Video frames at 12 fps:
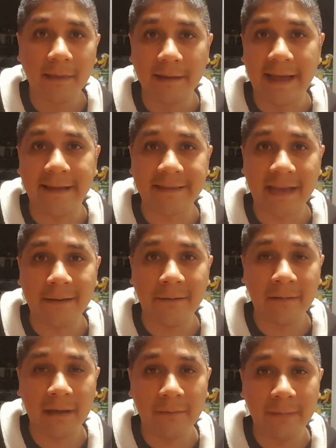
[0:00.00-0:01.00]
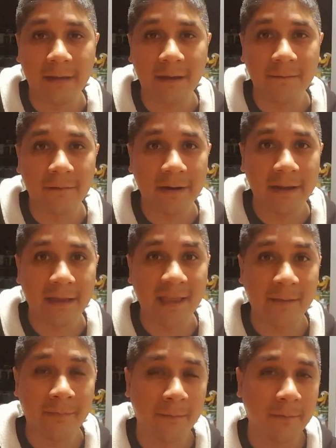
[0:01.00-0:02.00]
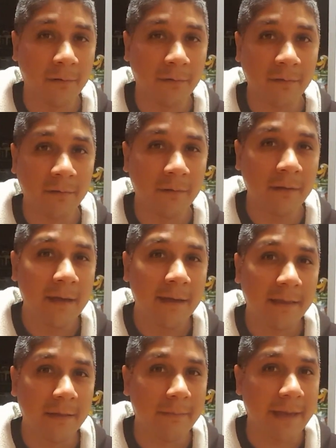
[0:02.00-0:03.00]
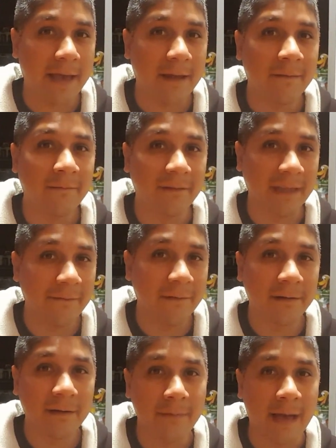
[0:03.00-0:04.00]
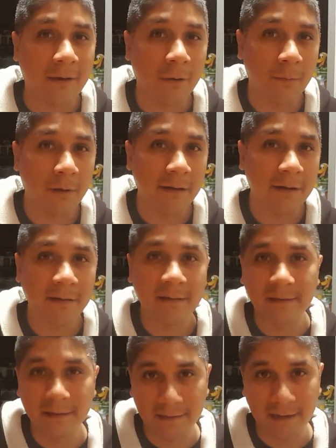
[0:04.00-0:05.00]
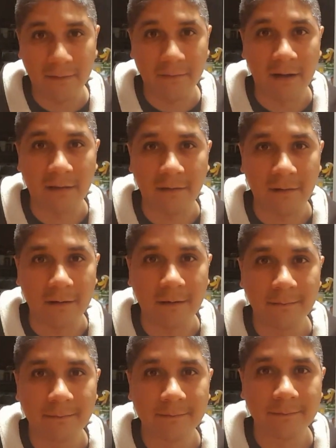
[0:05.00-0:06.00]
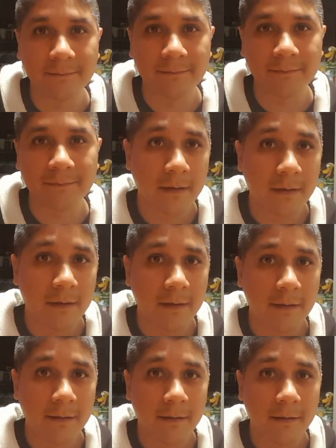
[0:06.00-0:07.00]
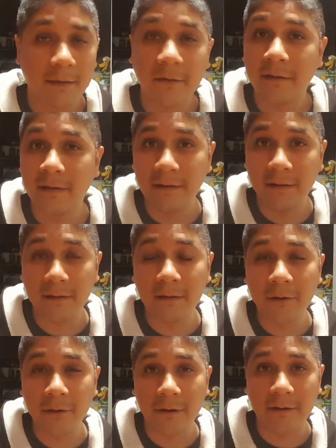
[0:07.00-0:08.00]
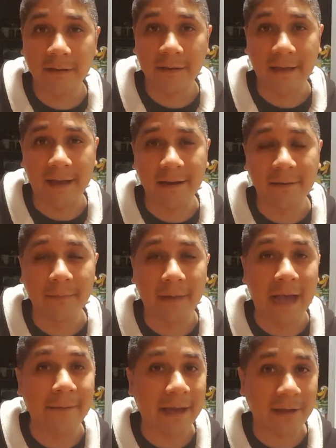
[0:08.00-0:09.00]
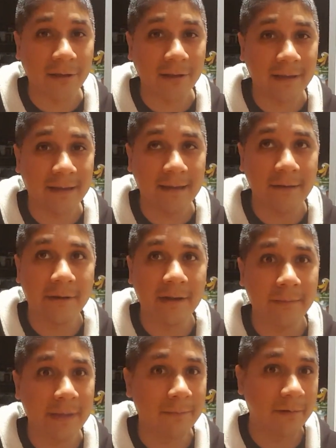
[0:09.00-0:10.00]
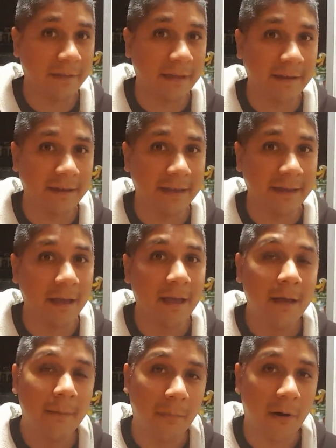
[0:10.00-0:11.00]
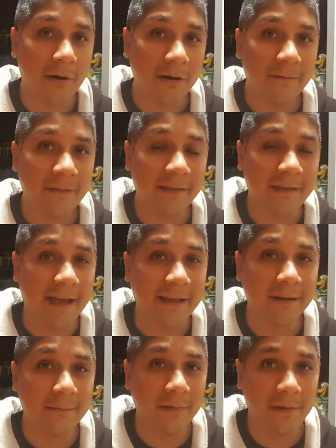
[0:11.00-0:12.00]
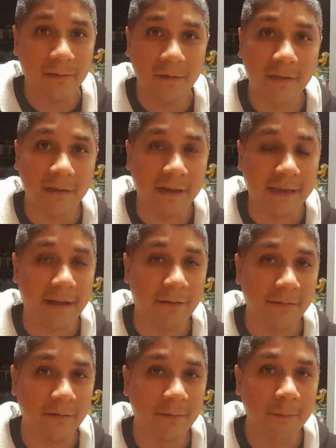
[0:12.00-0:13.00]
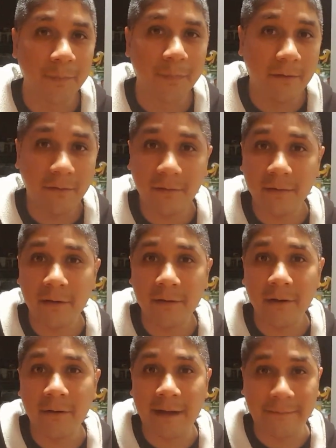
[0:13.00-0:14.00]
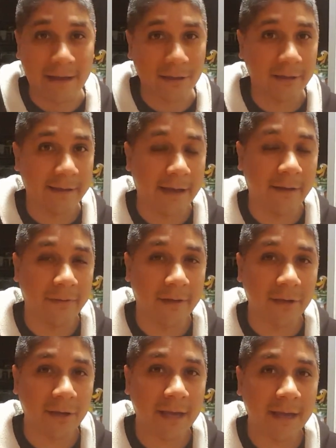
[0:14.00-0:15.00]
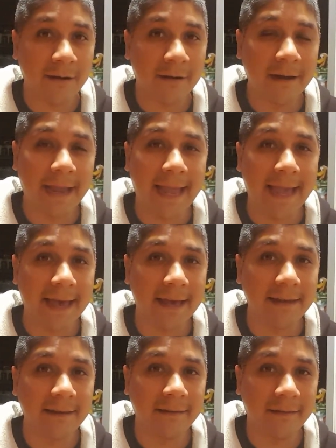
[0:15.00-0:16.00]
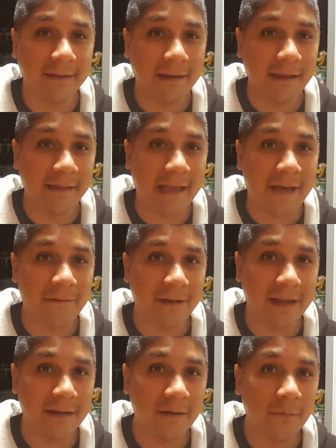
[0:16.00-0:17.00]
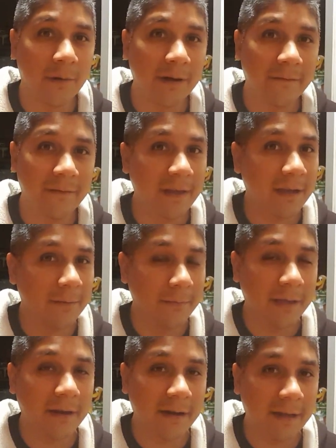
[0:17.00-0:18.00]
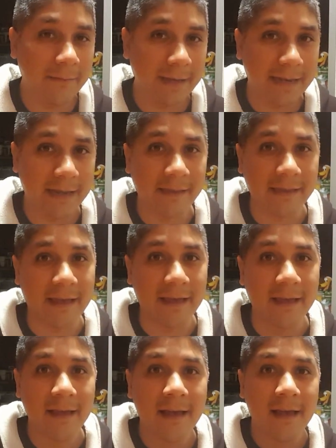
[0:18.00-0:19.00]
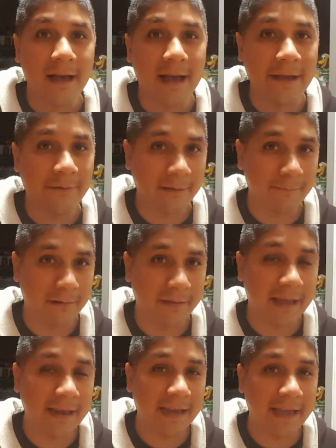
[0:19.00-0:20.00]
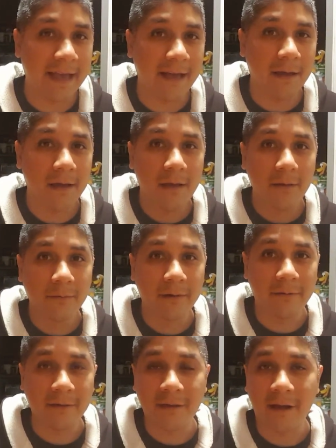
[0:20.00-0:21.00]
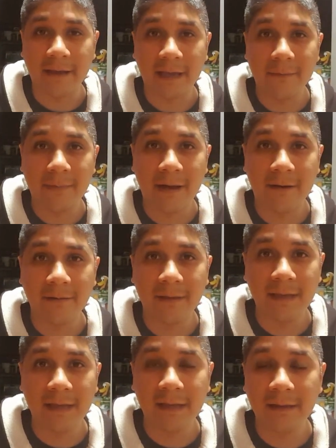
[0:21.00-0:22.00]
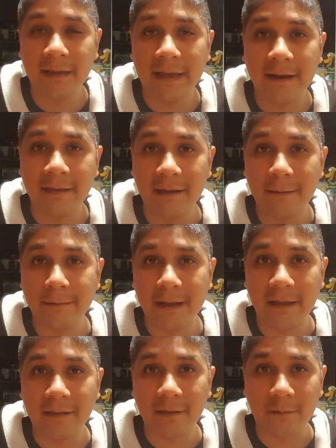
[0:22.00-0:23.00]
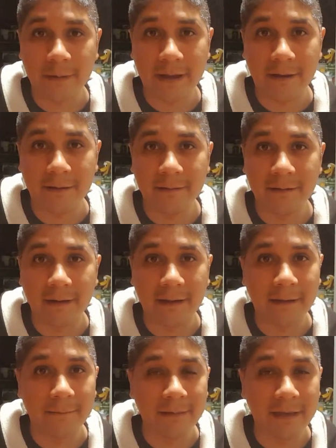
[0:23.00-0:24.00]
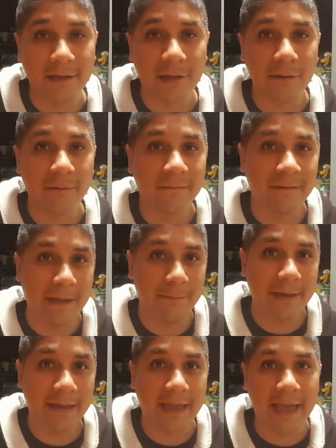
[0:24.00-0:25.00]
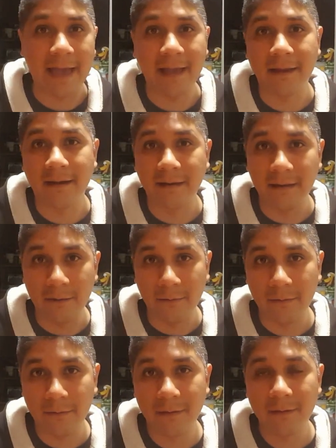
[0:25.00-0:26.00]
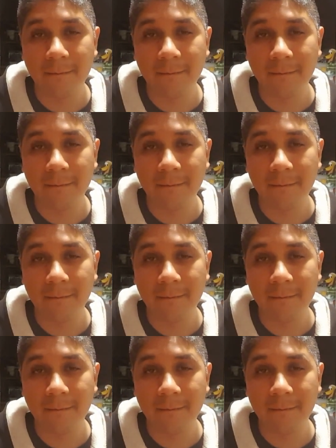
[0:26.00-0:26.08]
The last item I'm going to be covering is the proposal to ban flavored tobacco products in the city of Oxnard. So as a disclosure on this item, I'm actually going to be presenting part of this item to the City Council. For those who don't know, I'm actually a health educator, and city staff attended one of the community meetings that I was presenting at where I was talking about the latest updates around the issue of vaping and youth.